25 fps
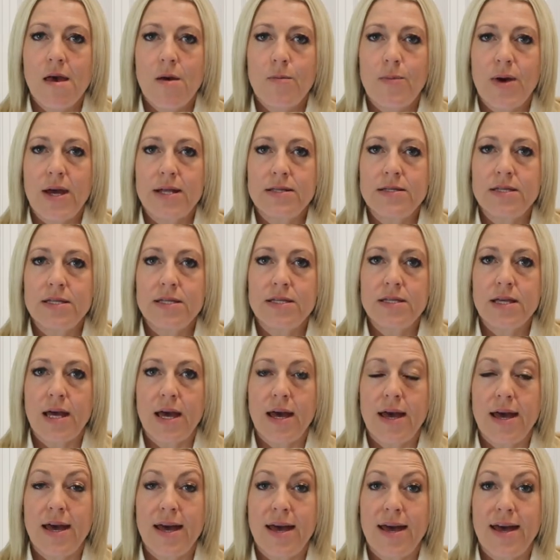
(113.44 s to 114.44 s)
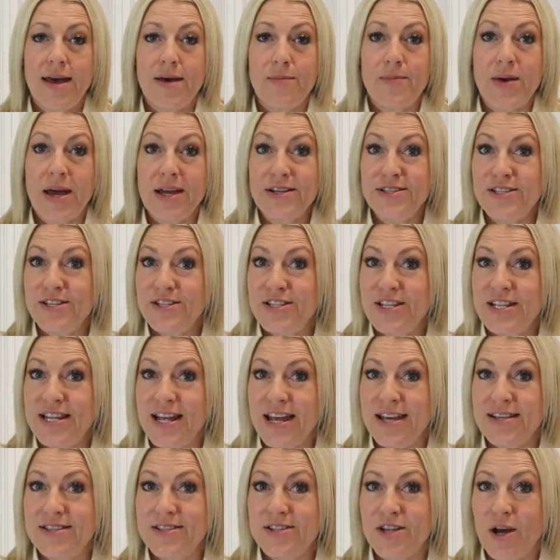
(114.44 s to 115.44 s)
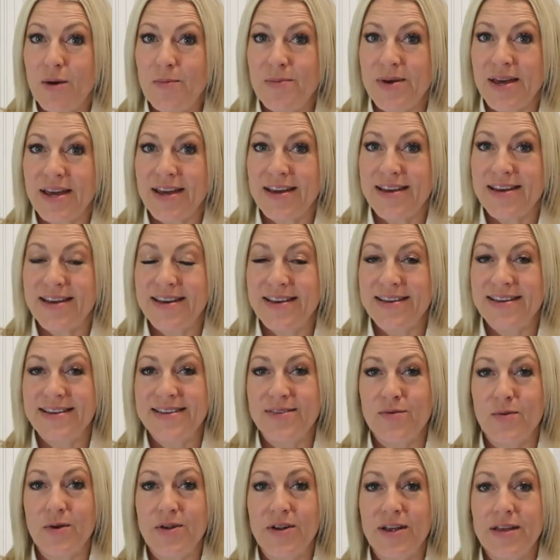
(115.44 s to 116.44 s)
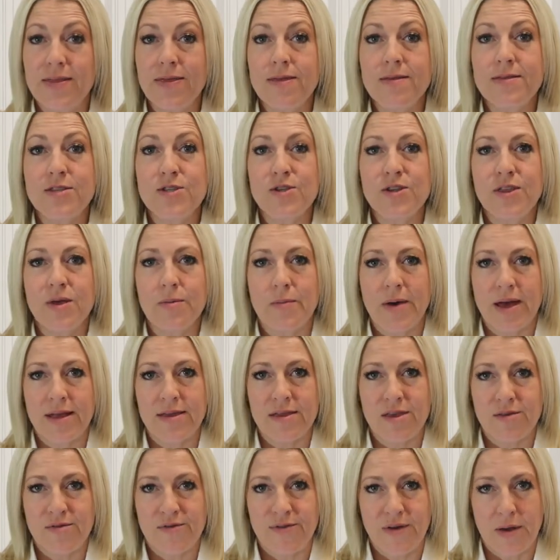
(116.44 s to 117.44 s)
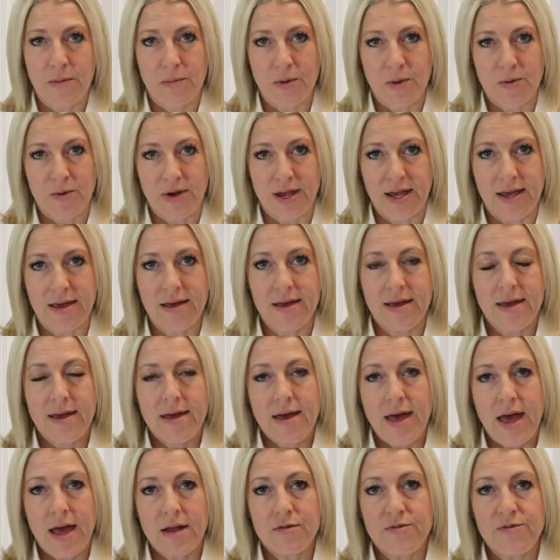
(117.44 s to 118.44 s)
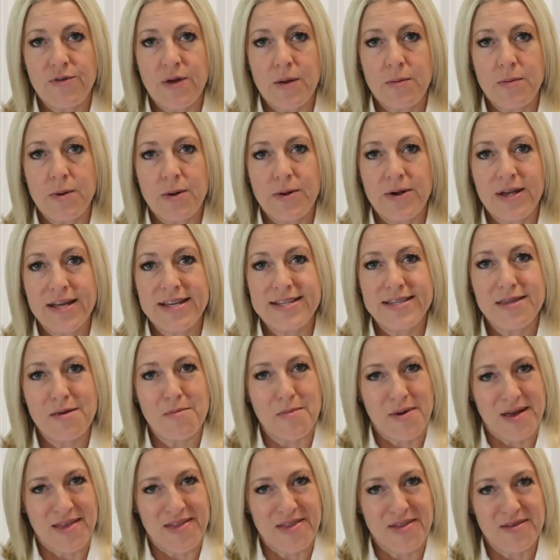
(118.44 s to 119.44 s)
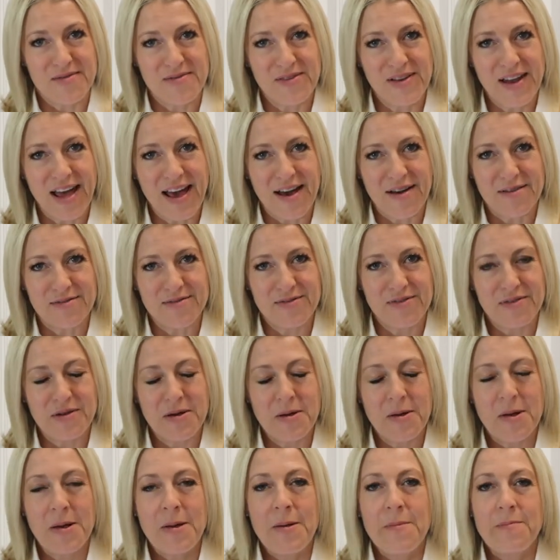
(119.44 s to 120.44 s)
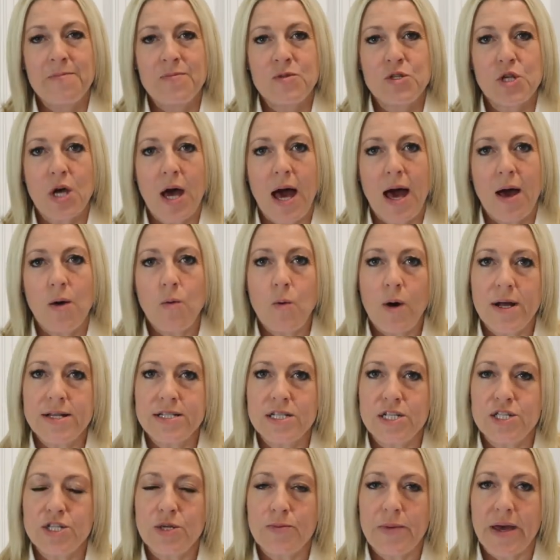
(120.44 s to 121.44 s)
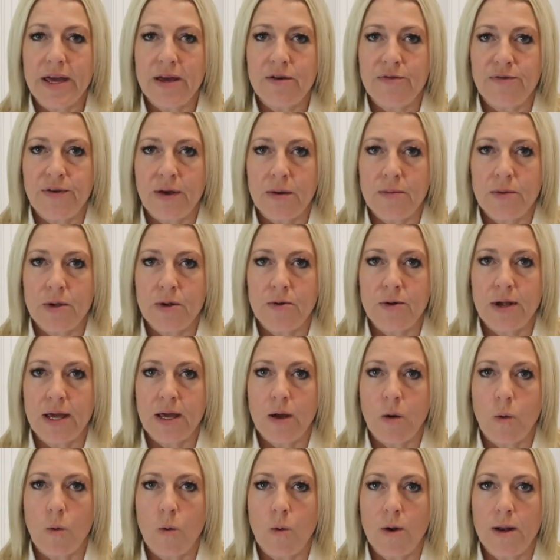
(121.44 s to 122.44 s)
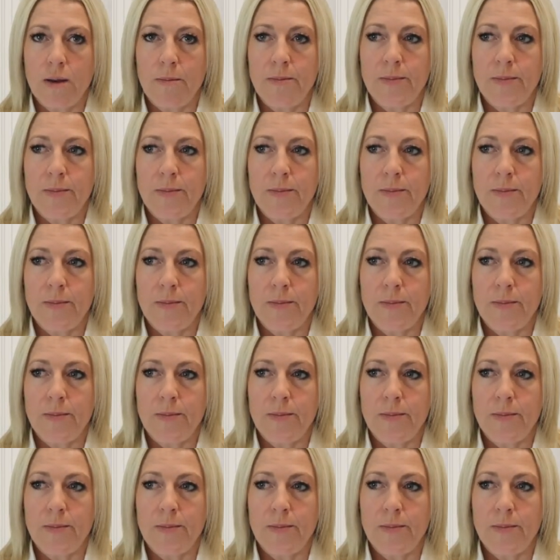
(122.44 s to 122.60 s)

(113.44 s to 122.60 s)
But back to today's topic. We're into the month of February, and February is the month of love. So I wanted to make February all